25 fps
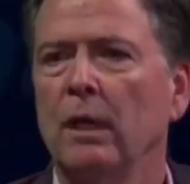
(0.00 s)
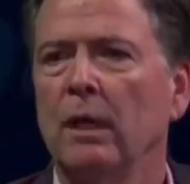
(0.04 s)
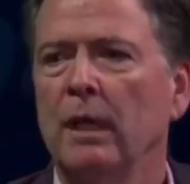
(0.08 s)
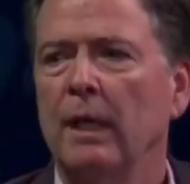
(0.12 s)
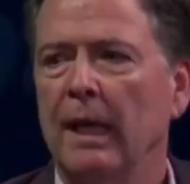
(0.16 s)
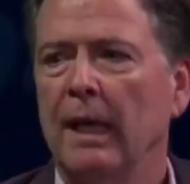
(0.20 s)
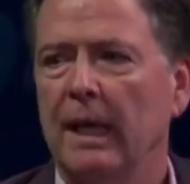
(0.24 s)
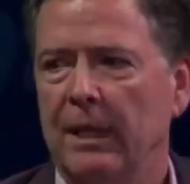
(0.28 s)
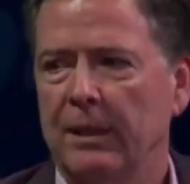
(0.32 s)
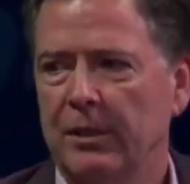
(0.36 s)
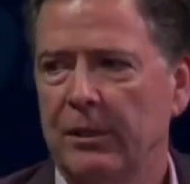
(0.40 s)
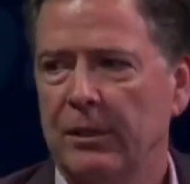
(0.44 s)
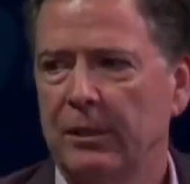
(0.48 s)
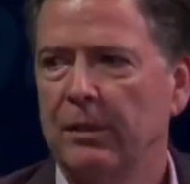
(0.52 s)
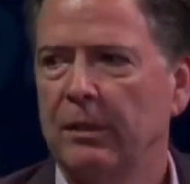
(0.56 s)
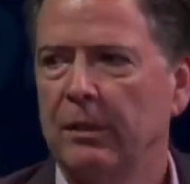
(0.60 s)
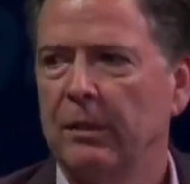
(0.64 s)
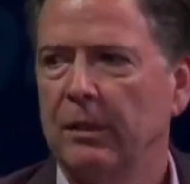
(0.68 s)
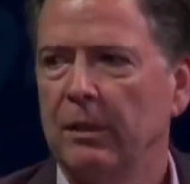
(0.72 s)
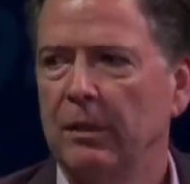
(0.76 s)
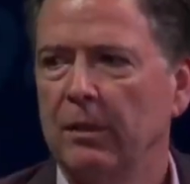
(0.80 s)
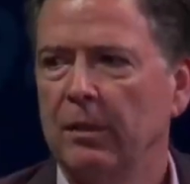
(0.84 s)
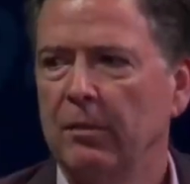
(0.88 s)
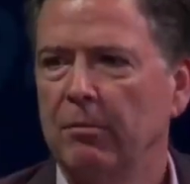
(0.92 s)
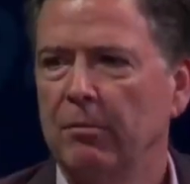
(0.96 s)
Yes.
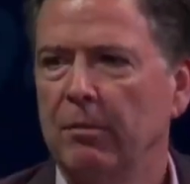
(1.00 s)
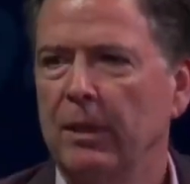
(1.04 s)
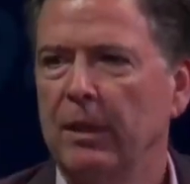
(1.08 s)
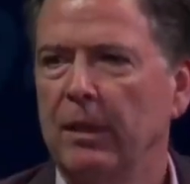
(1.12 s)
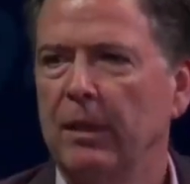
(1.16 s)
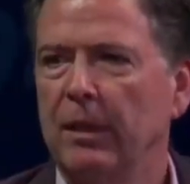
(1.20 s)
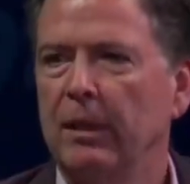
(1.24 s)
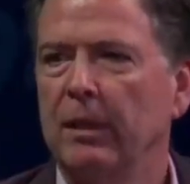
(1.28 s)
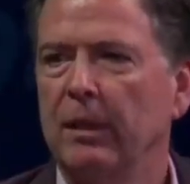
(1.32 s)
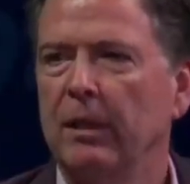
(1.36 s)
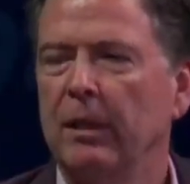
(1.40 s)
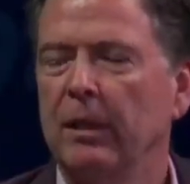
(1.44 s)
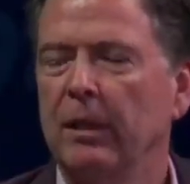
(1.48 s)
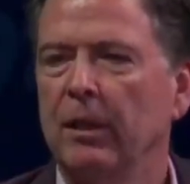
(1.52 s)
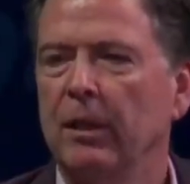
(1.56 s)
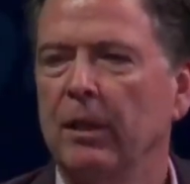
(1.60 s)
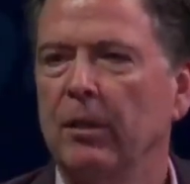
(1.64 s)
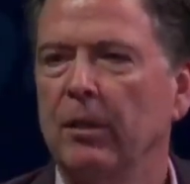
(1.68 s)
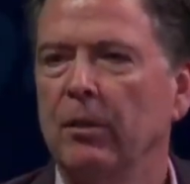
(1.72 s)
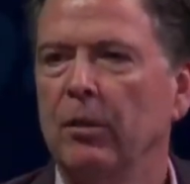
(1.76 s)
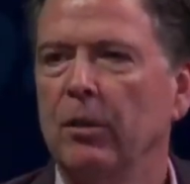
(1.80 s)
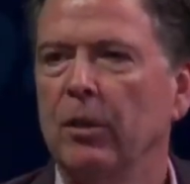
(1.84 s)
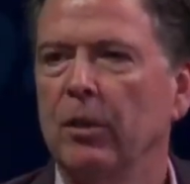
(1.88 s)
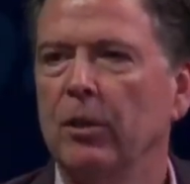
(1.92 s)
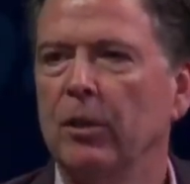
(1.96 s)
I mean,
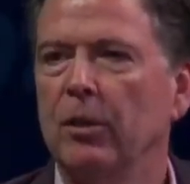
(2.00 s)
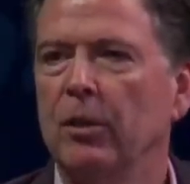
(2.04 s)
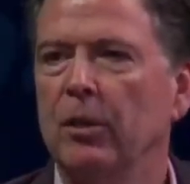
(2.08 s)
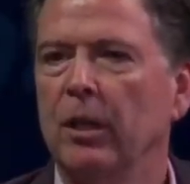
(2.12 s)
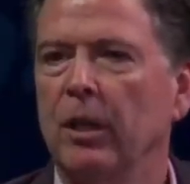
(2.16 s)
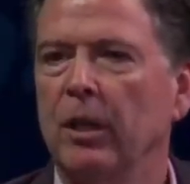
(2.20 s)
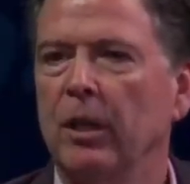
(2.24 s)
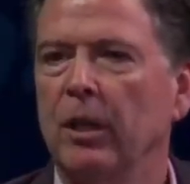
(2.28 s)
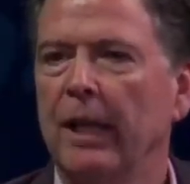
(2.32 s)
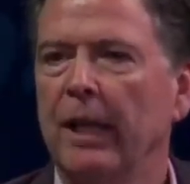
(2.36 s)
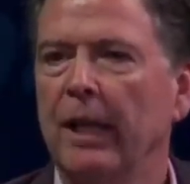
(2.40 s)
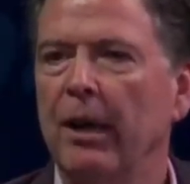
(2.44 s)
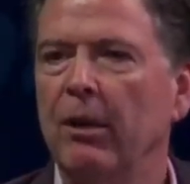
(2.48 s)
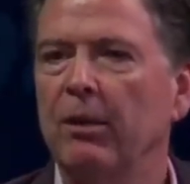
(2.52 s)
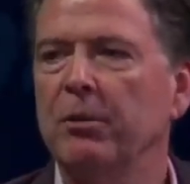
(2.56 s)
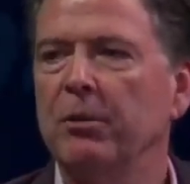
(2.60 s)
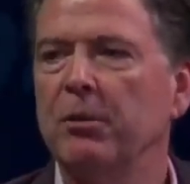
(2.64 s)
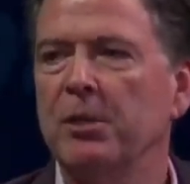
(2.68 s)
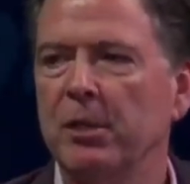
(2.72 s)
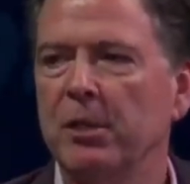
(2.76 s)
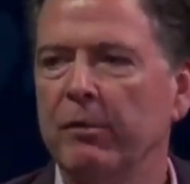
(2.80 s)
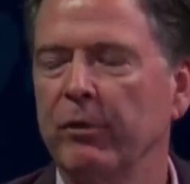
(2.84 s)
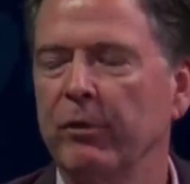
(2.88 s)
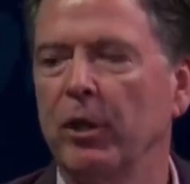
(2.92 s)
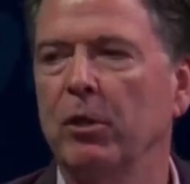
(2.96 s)
the
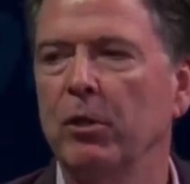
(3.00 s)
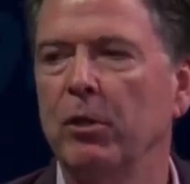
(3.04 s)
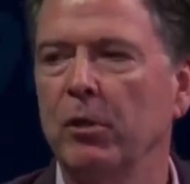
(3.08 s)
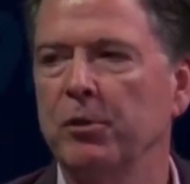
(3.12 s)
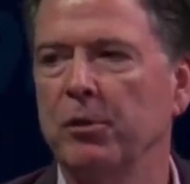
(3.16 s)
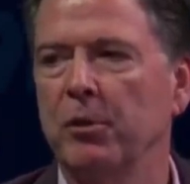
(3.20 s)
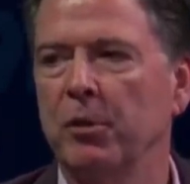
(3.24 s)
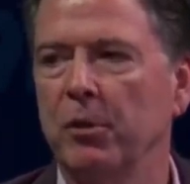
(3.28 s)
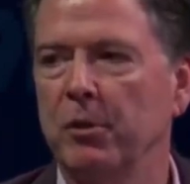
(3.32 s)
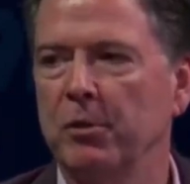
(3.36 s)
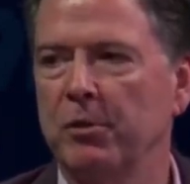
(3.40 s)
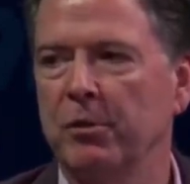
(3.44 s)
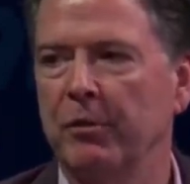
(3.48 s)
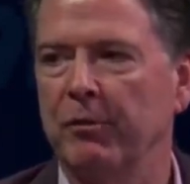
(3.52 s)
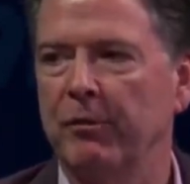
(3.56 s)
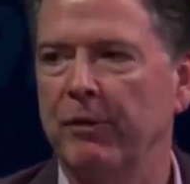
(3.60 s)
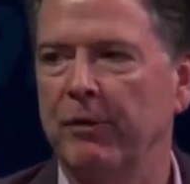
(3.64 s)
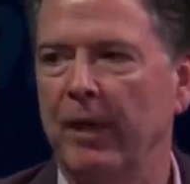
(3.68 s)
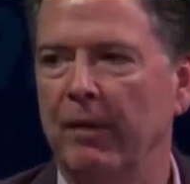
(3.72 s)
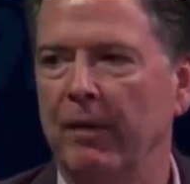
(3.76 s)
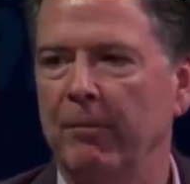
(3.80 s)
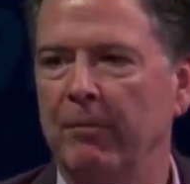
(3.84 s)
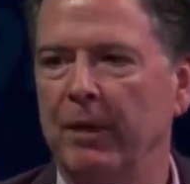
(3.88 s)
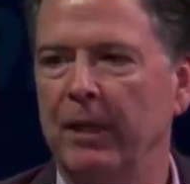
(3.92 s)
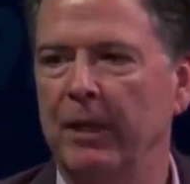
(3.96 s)
characteristic of a Cosa Nostra
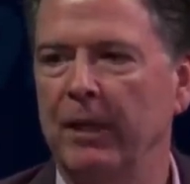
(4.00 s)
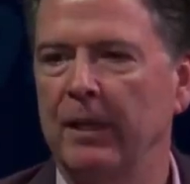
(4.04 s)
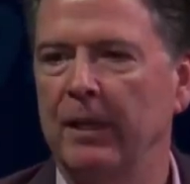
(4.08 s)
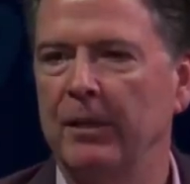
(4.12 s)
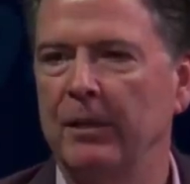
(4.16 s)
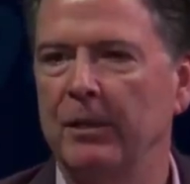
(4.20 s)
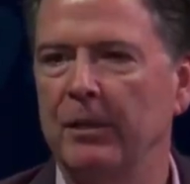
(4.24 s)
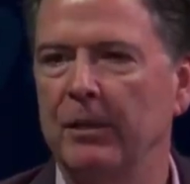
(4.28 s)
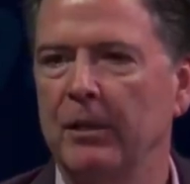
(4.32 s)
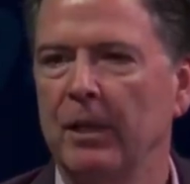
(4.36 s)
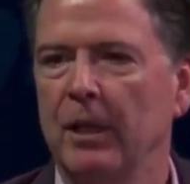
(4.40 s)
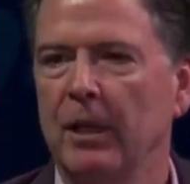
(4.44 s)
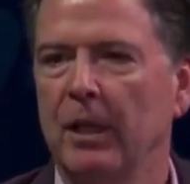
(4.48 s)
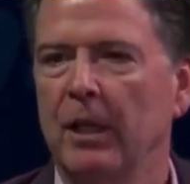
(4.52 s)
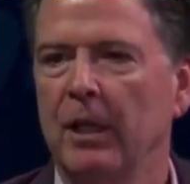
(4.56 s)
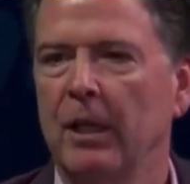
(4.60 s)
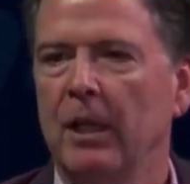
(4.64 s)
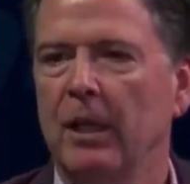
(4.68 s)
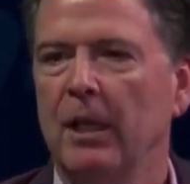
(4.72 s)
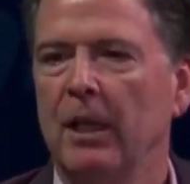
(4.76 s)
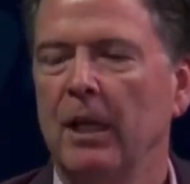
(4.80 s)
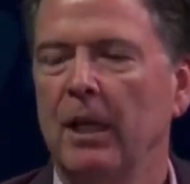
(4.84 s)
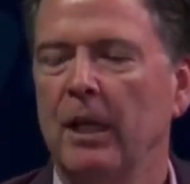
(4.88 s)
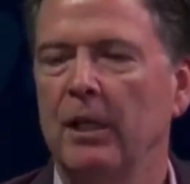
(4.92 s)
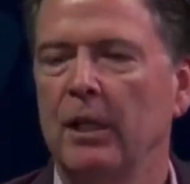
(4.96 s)
family is
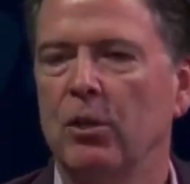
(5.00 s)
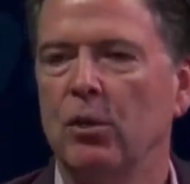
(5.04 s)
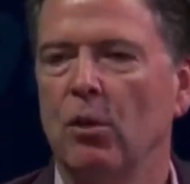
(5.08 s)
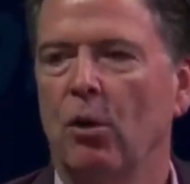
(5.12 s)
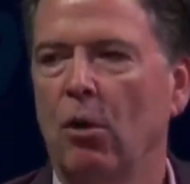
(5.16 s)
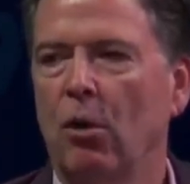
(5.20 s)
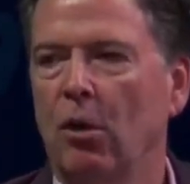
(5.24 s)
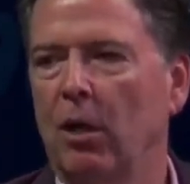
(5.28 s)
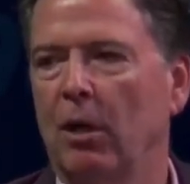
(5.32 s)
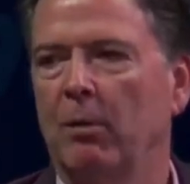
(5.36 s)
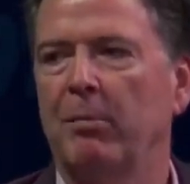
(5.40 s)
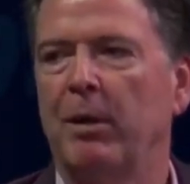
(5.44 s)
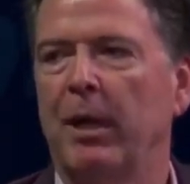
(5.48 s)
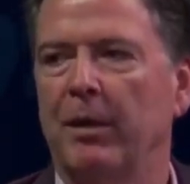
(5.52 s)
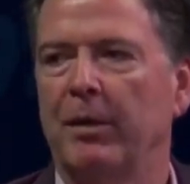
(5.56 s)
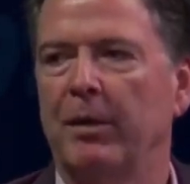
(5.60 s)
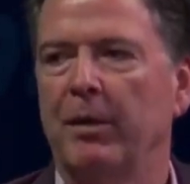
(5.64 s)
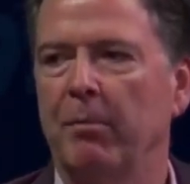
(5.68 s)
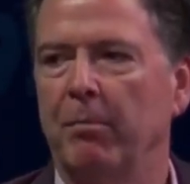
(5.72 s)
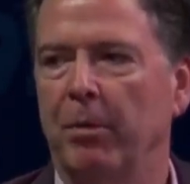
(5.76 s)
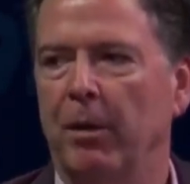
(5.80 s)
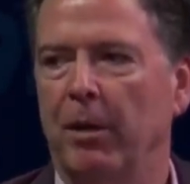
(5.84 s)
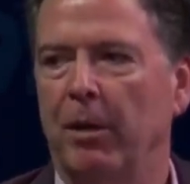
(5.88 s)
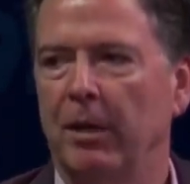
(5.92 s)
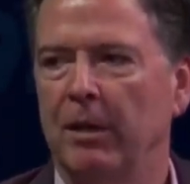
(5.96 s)
it's all about
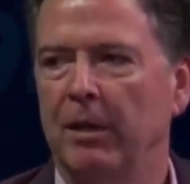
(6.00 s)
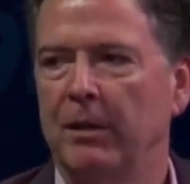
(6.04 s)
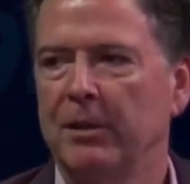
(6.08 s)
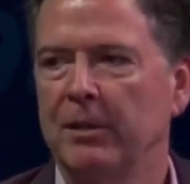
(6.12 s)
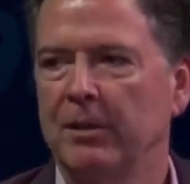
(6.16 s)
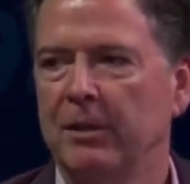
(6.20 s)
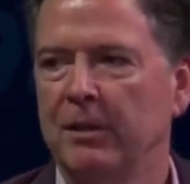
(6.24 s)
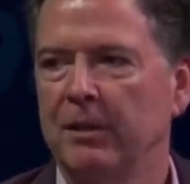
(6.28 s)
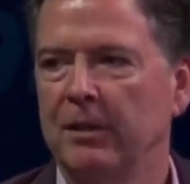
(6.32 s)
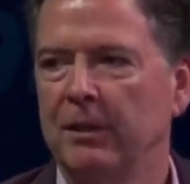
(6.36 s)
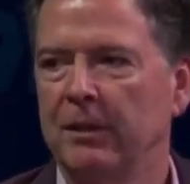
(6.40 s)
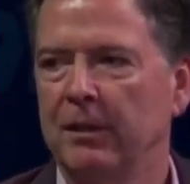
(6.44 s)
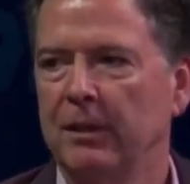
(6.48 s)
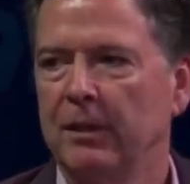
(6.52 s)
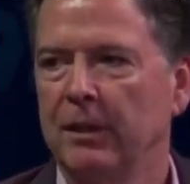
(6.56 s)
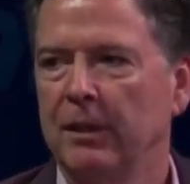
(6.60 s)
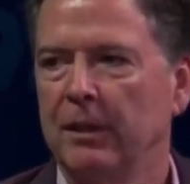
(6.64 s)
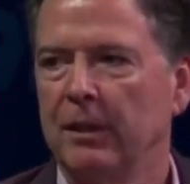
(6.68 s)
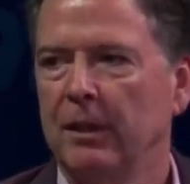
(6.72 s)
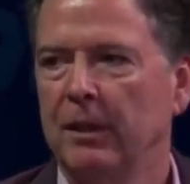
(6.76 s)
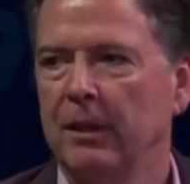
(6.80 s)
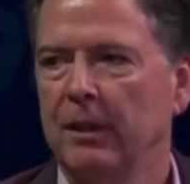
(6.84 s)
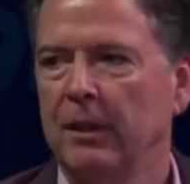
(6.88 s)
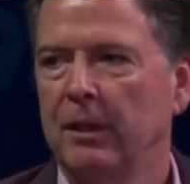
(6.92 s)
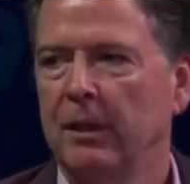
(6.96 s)
the boss.
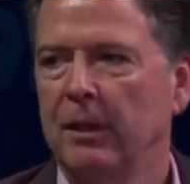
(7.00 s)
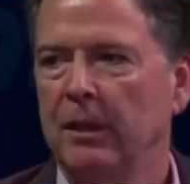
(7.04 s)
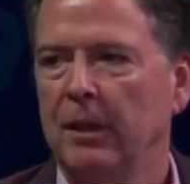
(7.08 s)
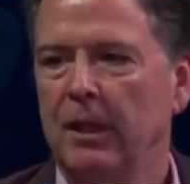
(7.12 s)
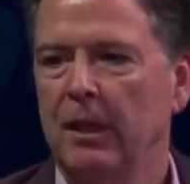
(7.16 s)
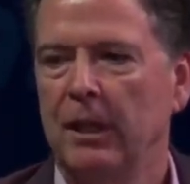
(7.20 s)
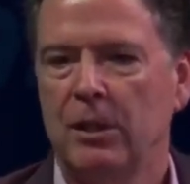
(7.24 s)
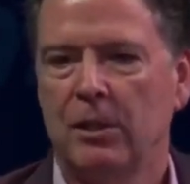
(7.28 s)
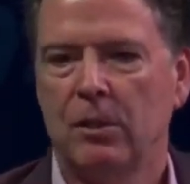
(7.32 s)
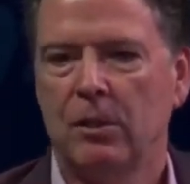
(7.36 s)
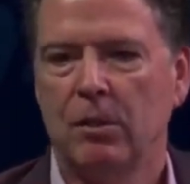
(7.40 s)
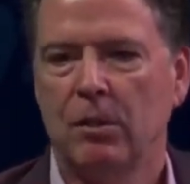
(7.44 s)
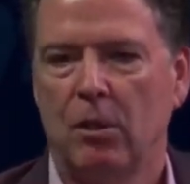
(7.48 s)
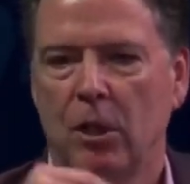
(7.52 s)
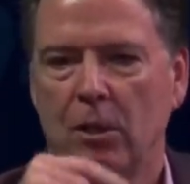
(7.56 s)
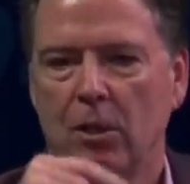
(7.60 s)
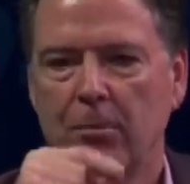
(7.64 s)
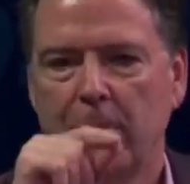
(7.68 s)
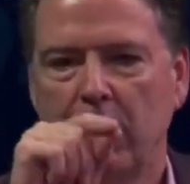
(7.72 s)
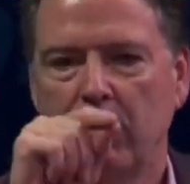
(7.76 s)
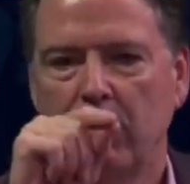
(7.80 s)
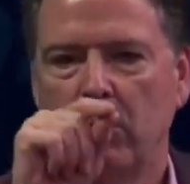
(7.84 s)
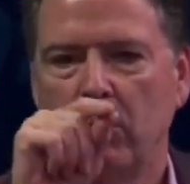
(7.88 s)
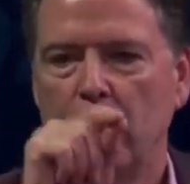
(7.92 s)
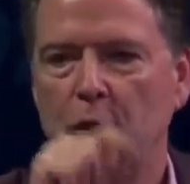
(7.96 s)
It's all
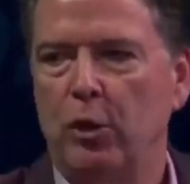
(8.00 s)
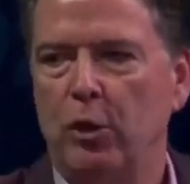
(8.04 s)
about what